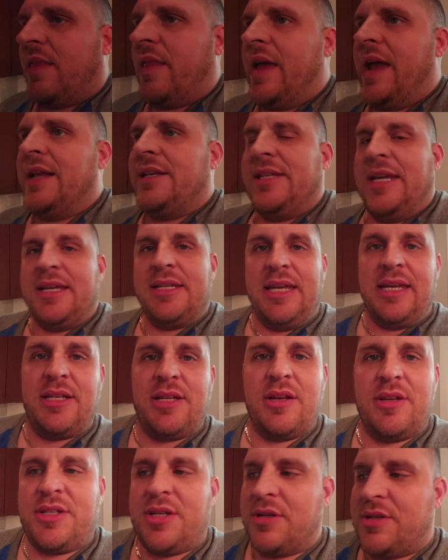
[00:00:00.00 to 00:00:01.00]
It's easy
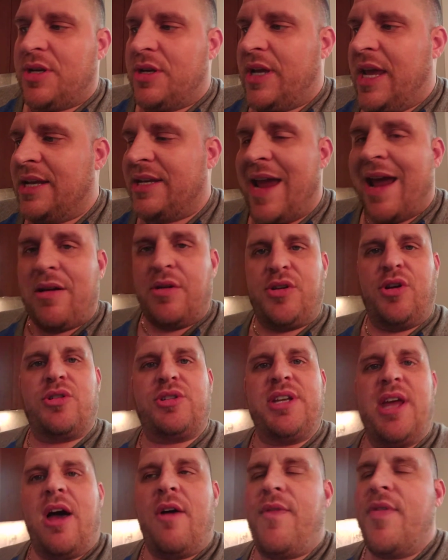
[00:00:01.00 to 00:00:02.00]
to get down on
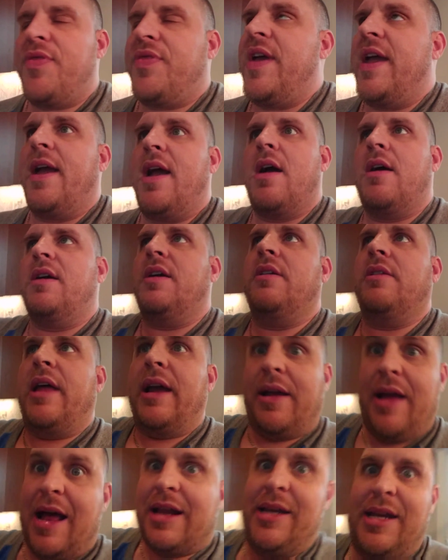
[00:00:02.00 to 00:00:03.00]
yourself and think,
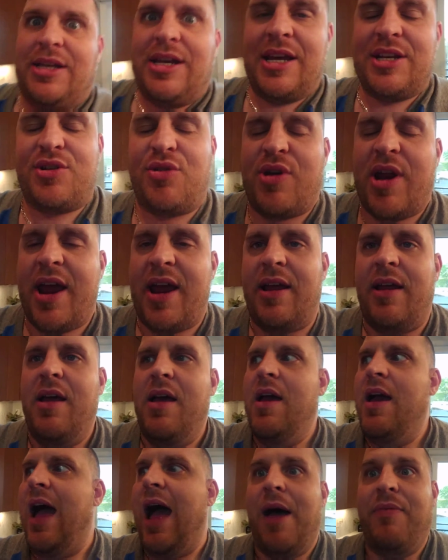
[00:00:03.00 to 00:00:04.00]
like I did yesterday,
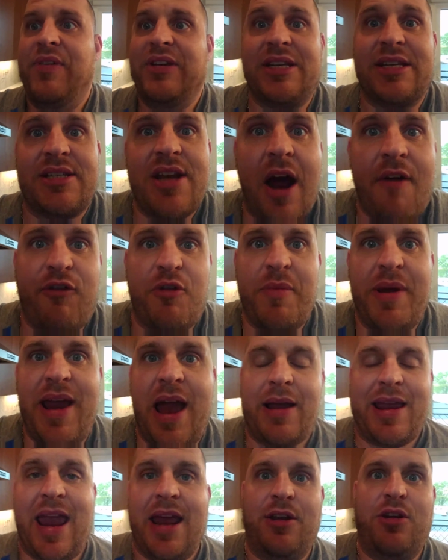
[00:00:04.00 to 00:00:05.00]
this is not for me.
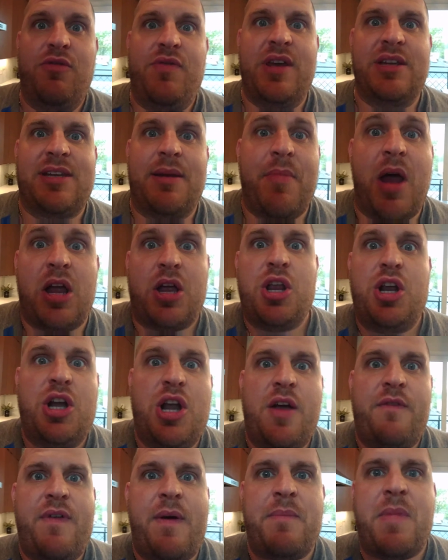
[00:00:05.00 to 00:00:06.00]
I can't do this. I'm not good
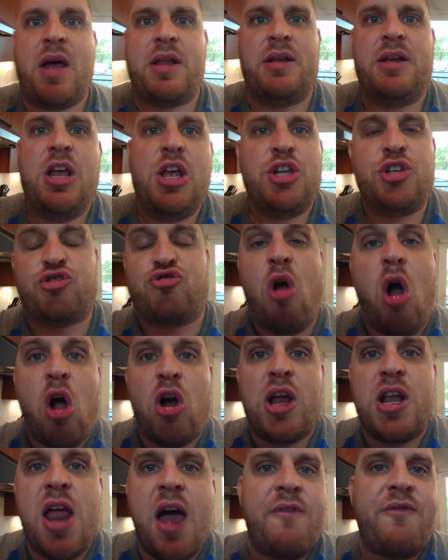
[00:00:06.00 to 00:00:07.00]
enough. I'm not
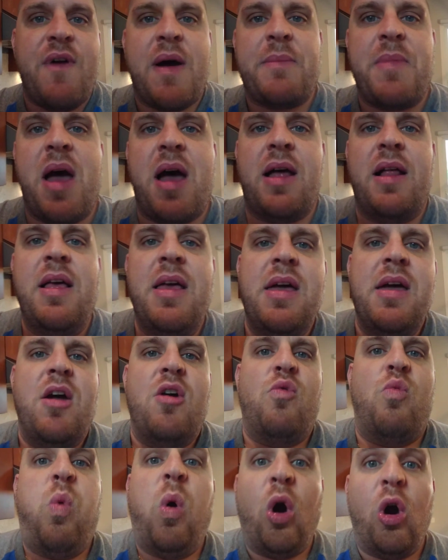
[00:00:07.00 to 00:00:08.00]
strong enough. I'm not
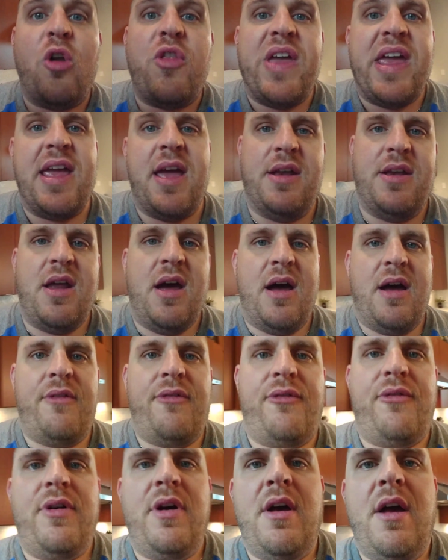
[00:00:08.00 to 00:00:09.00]
worthy
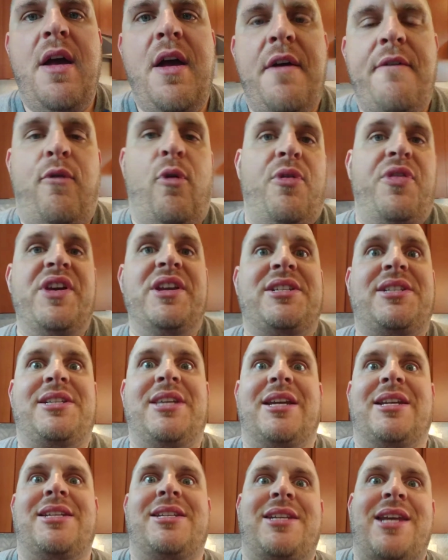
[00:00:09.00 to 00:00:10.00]
enough for this
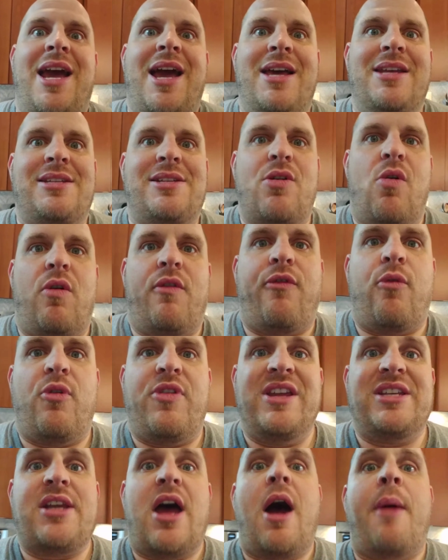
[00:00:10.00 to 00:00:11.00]
success or for
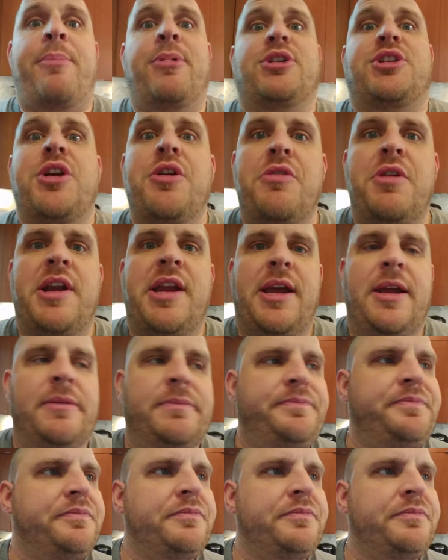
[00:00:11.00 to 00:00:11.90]
this opportunity.